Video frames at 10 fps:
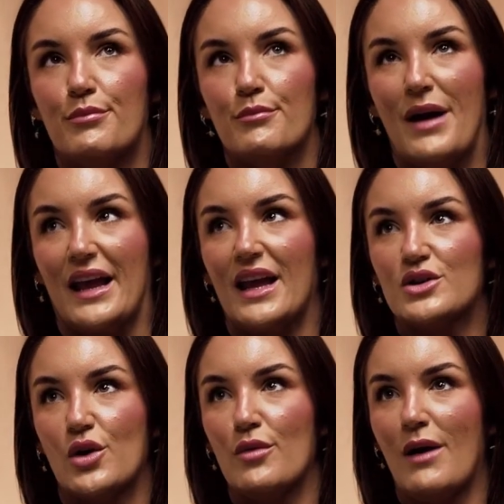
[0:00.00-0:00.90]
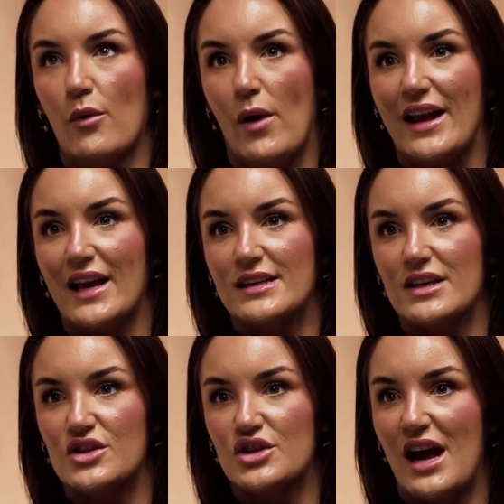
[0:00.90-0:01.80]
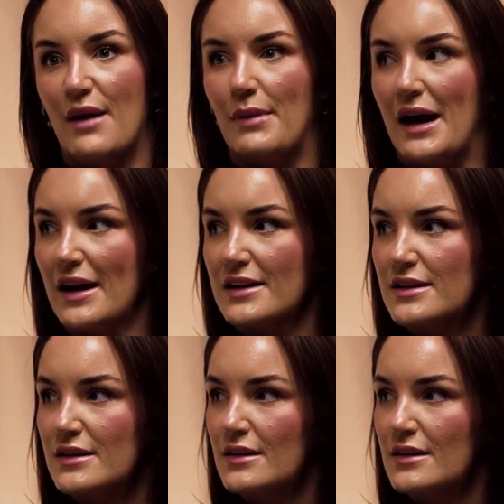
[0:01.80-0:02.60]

making sure that my week isn't jam-packed.